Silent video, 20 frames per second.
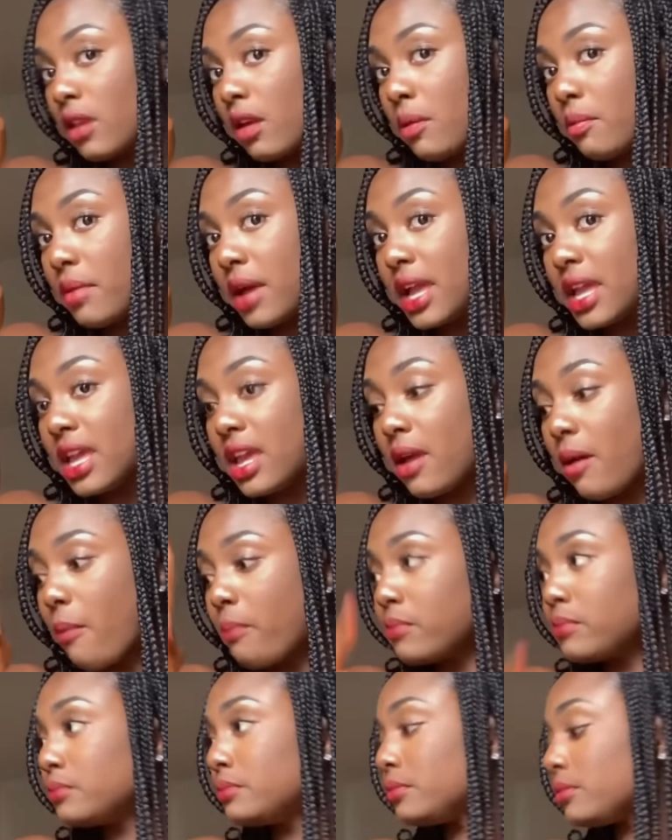Bye.
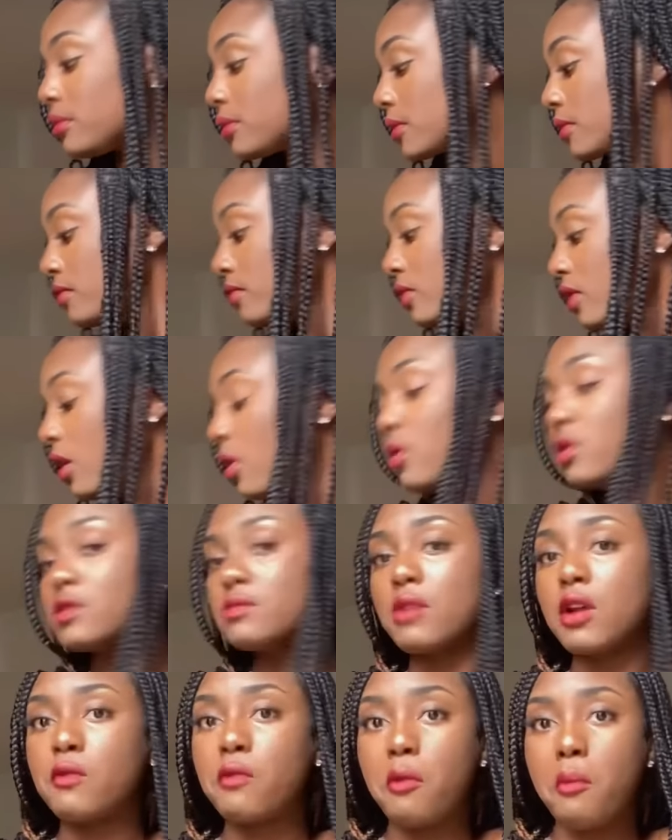Here's
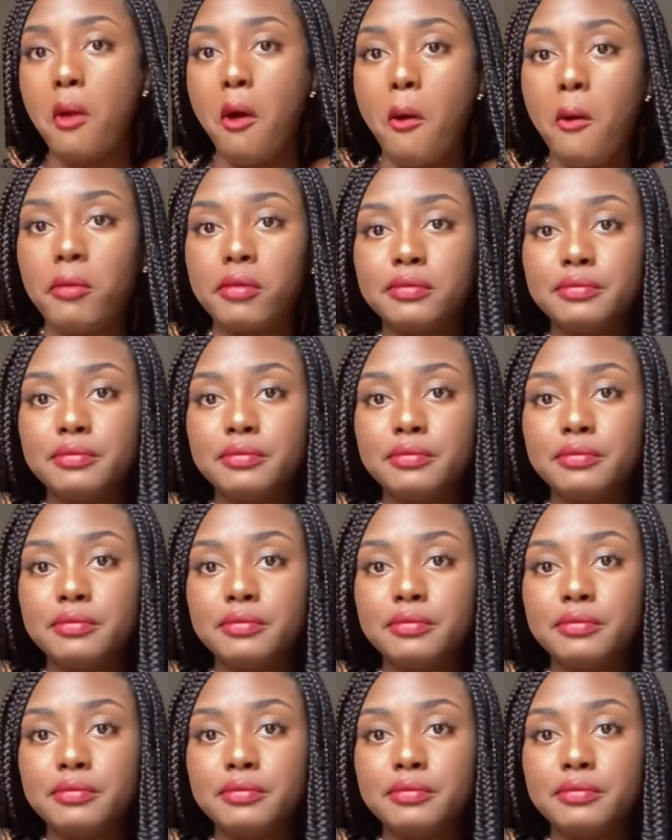my remote.